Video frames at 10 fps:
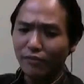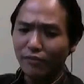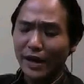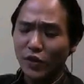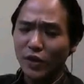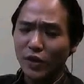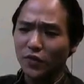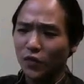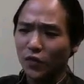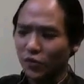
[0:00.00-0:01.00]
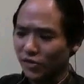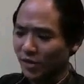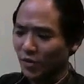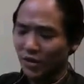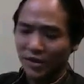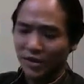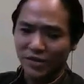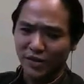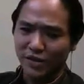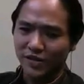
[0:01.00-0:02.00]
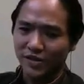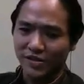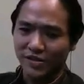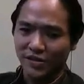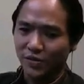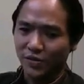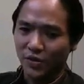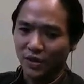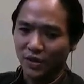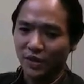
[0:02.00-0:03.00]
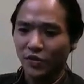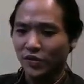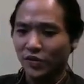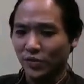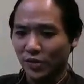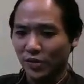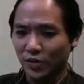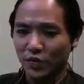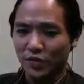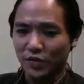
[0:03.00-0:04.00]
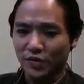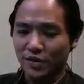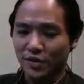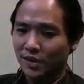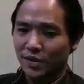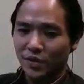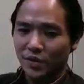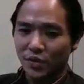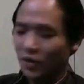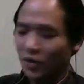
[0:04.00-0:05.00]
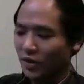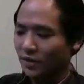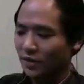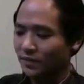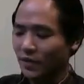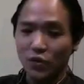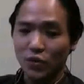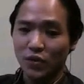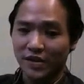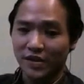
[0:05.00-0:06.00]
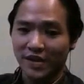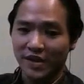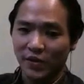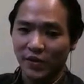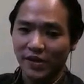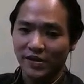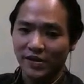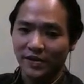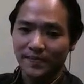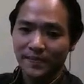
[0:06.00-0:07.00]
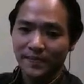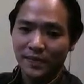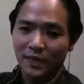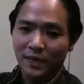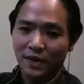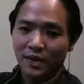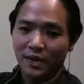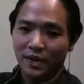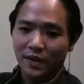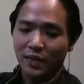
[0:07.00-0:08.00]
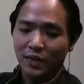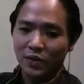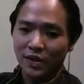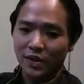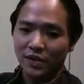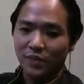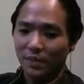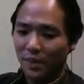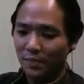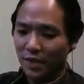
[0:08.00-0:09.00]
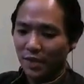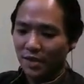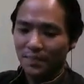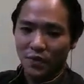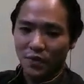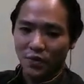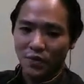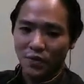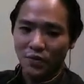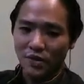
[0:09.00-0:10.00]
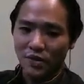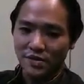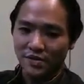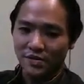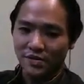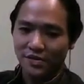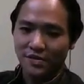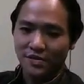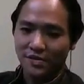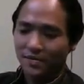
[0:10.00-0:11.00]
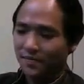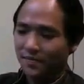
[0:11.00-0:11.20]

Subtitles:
going into Photoshop, you can easily just adjust your levels or curves or the hue and saturation. And by doing this, by bumping up all these